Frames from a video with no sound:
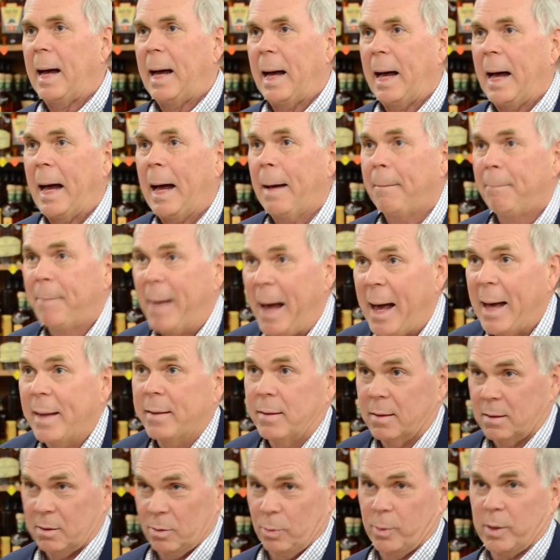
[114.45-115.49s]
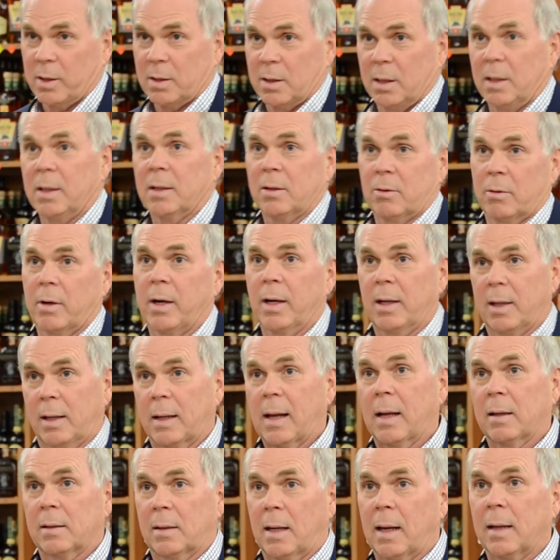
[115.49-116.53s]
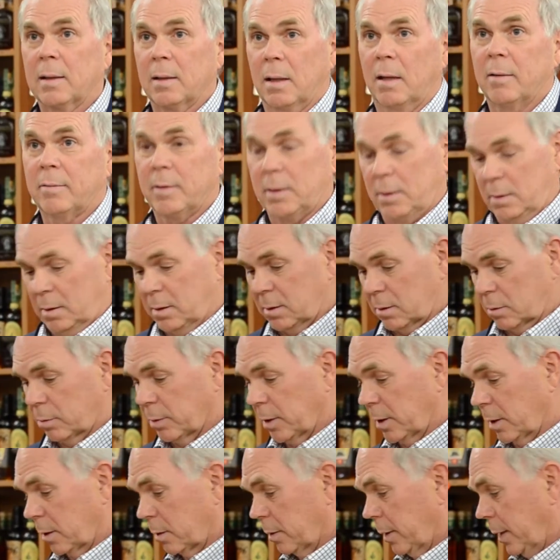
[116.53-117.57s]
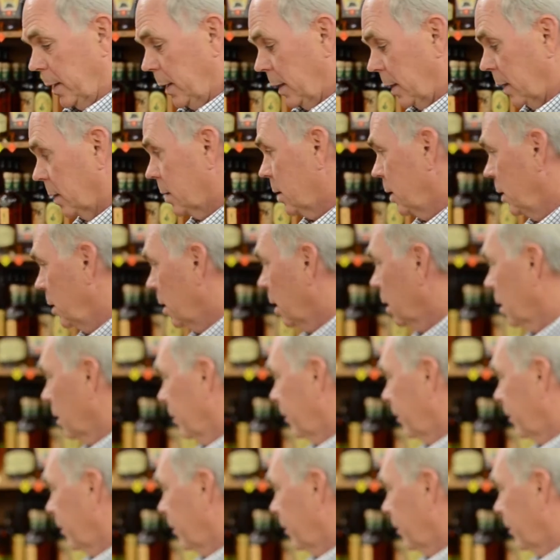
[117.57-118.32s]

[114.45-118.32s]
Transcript: I buy this whiskey and drink it. I love it. It's really great, and it's a younger